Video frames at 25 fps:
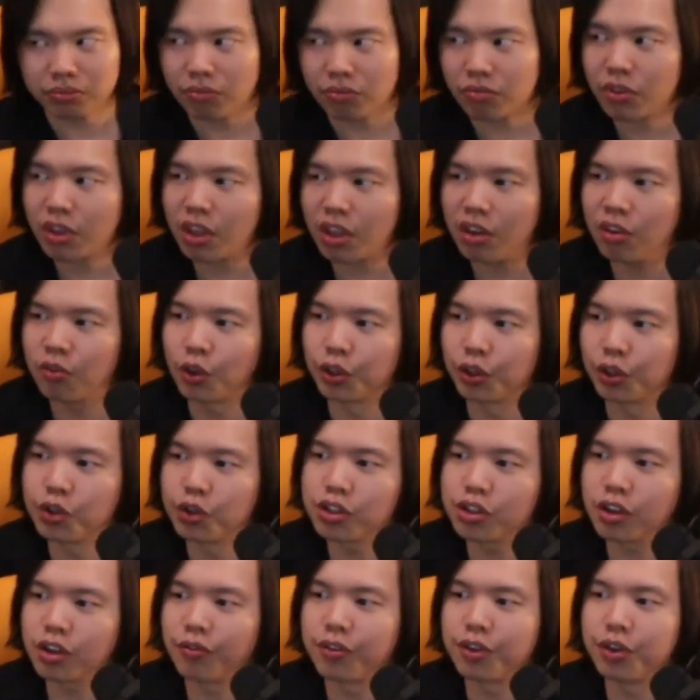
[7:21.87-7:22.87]
for those
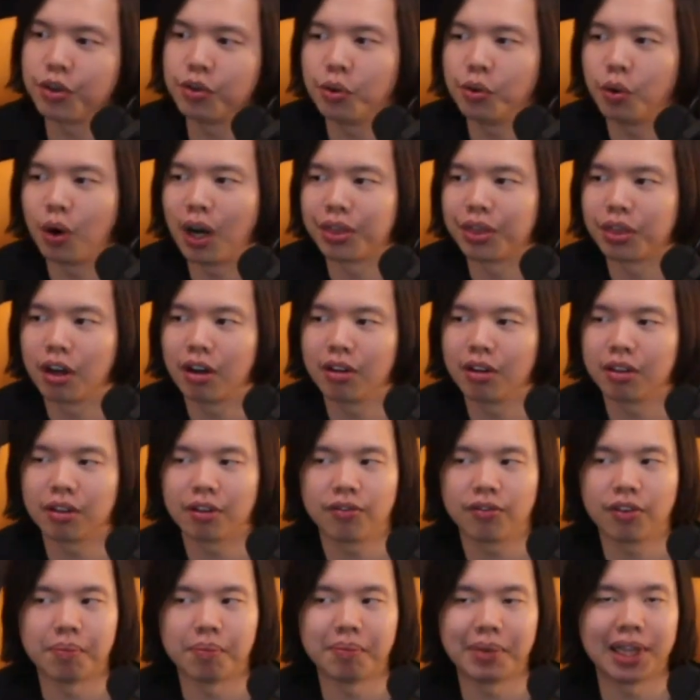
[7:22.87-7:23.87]
of you who are not
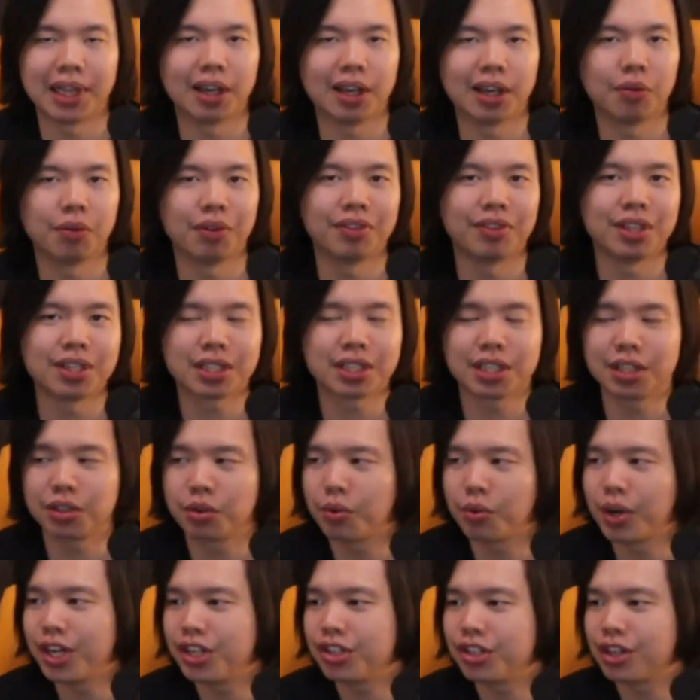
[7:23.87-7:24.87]
familiar with the
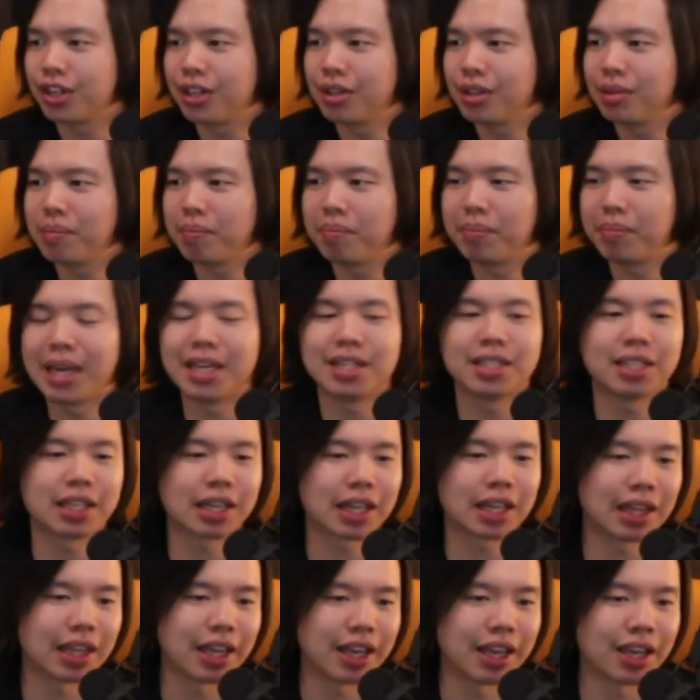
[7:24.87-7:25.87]
situation,
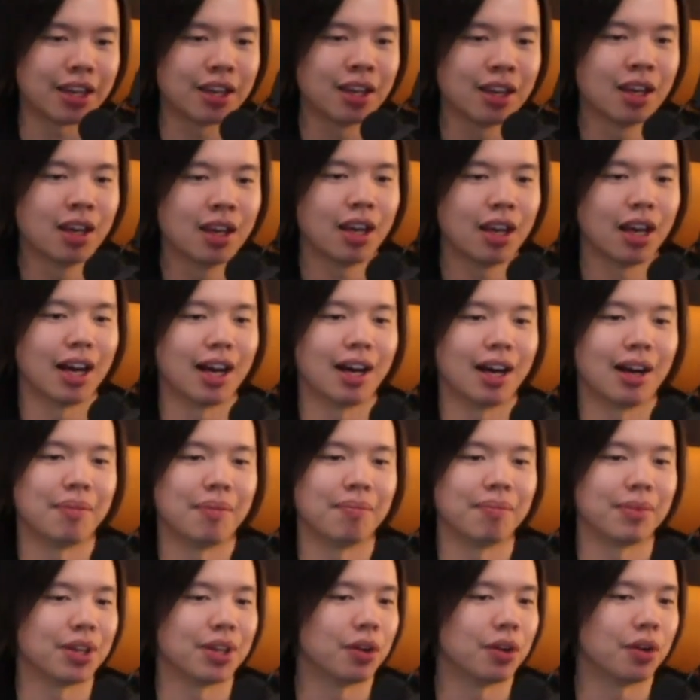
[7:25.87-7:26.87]
basically, the
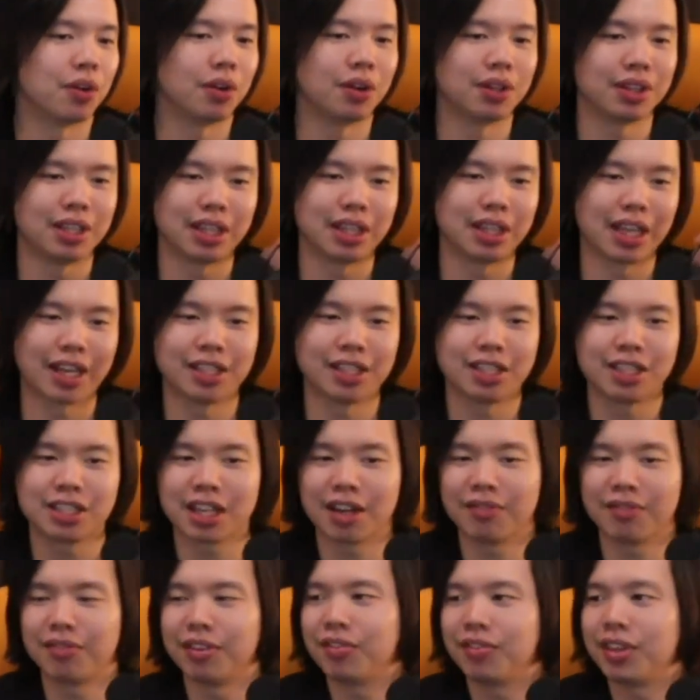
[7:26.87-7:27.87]

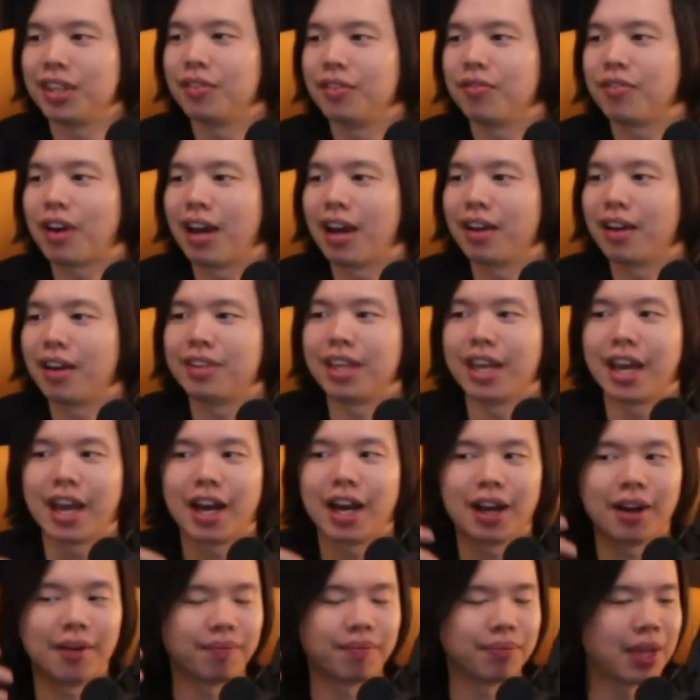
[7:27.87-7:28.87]
1975, there are
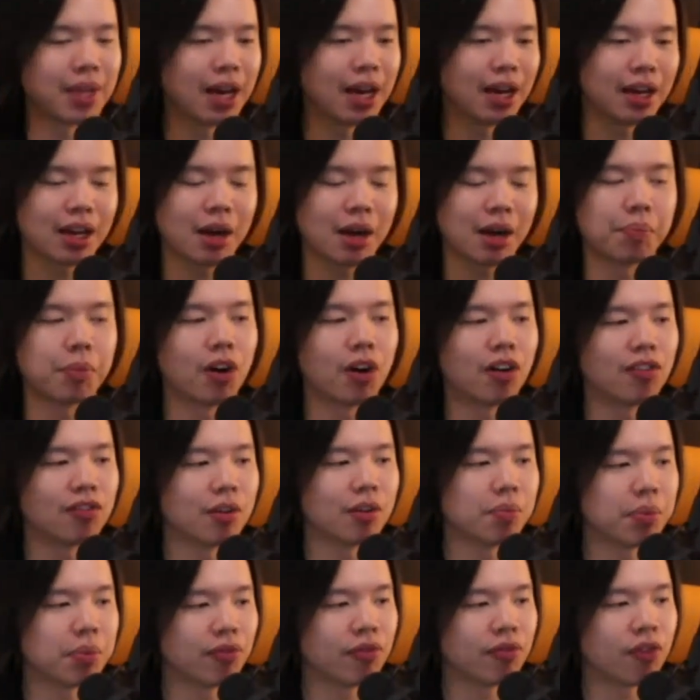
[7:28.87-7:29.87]
a couple of
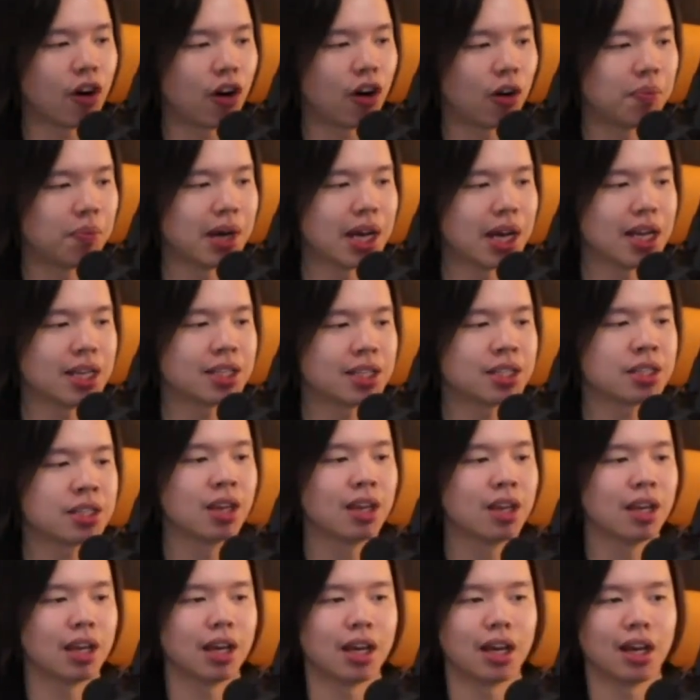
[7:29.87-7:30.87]
performers
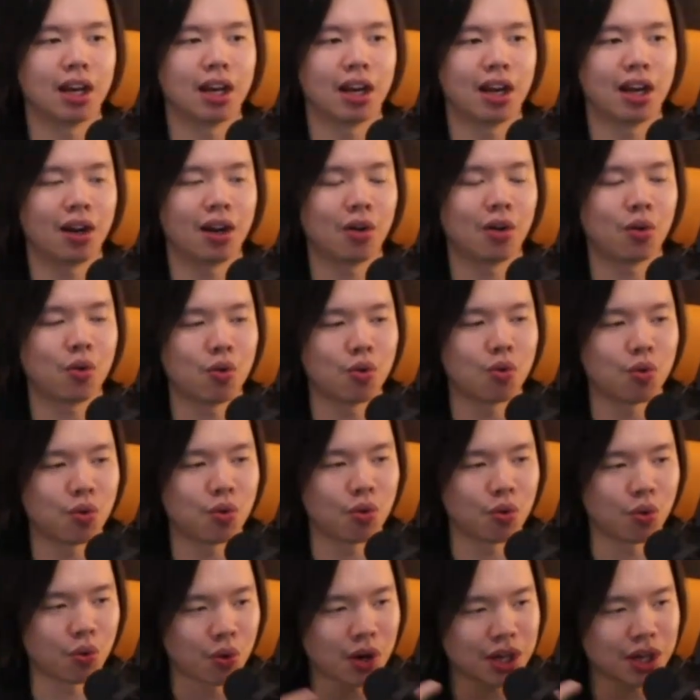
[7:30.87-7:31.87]
who
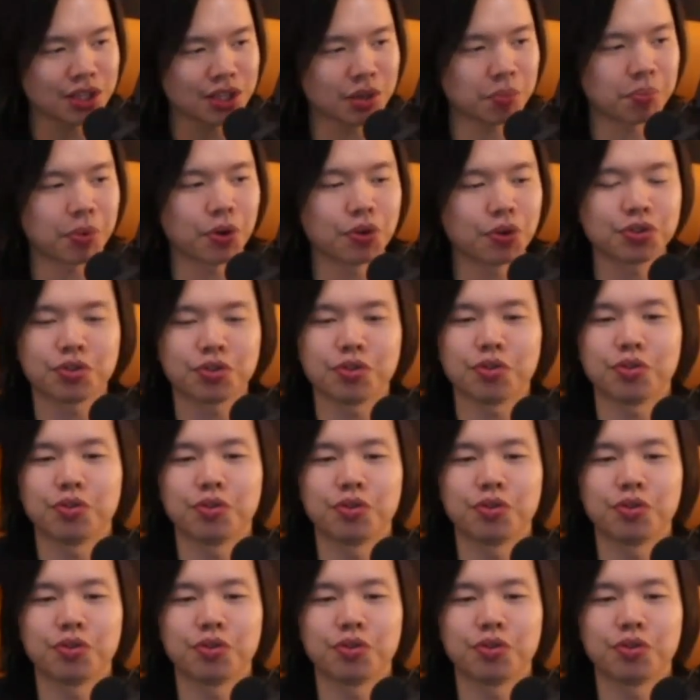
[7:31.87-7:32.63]
were supposed to